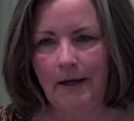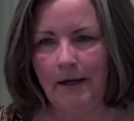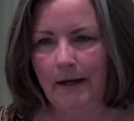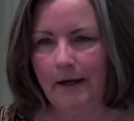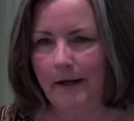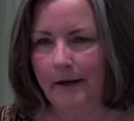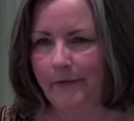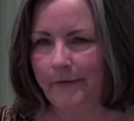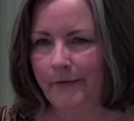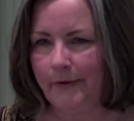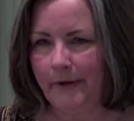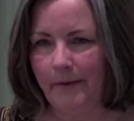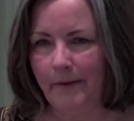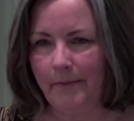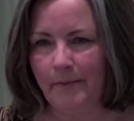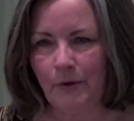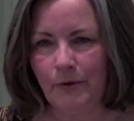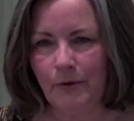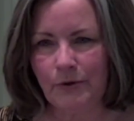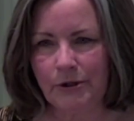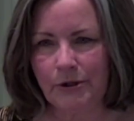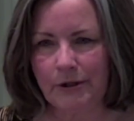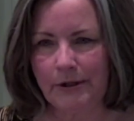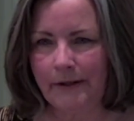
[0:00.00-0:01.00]
Every
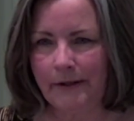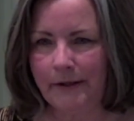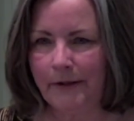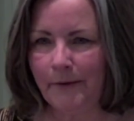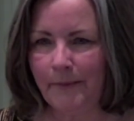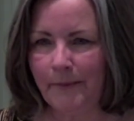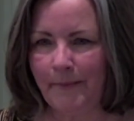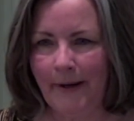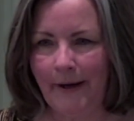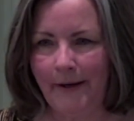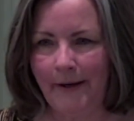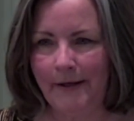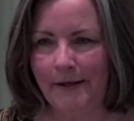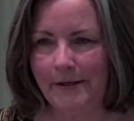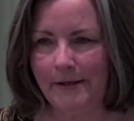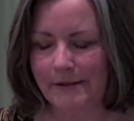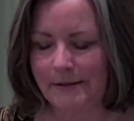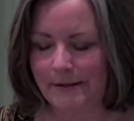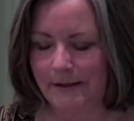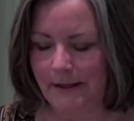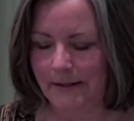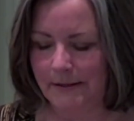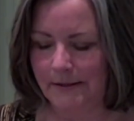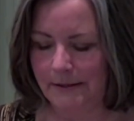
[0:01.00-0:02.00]
emotion in your body is
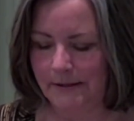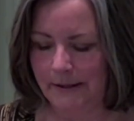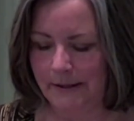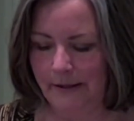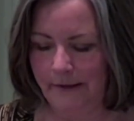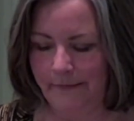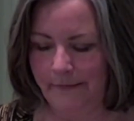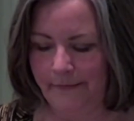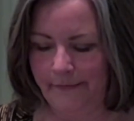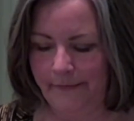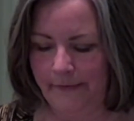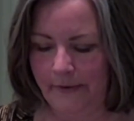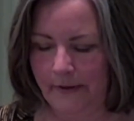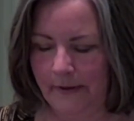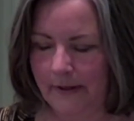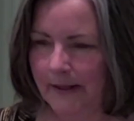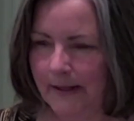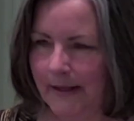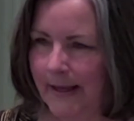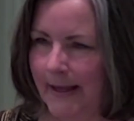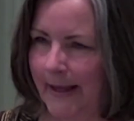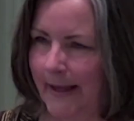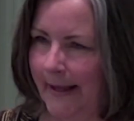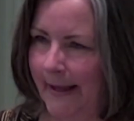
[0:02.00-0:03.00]
sensitive
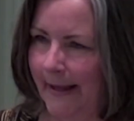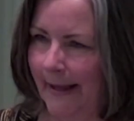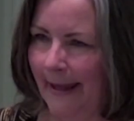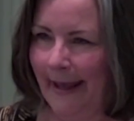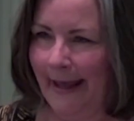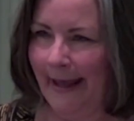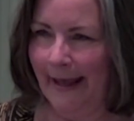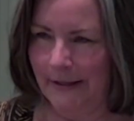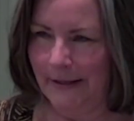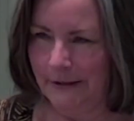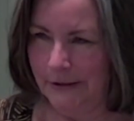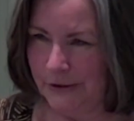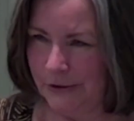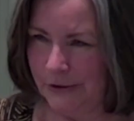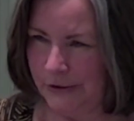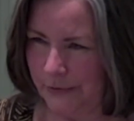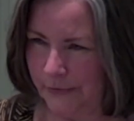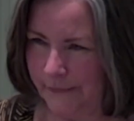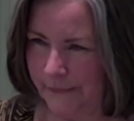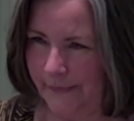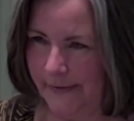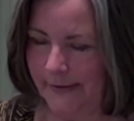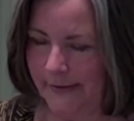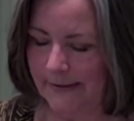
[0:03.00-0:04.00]
and
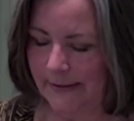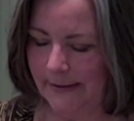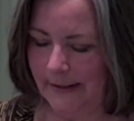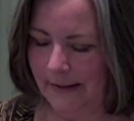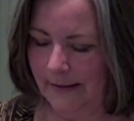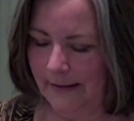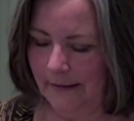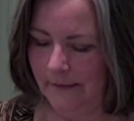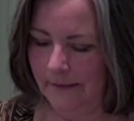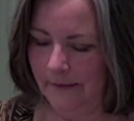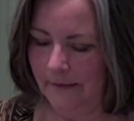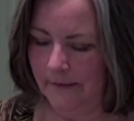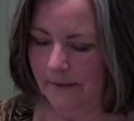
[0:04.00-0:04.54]
surfacing.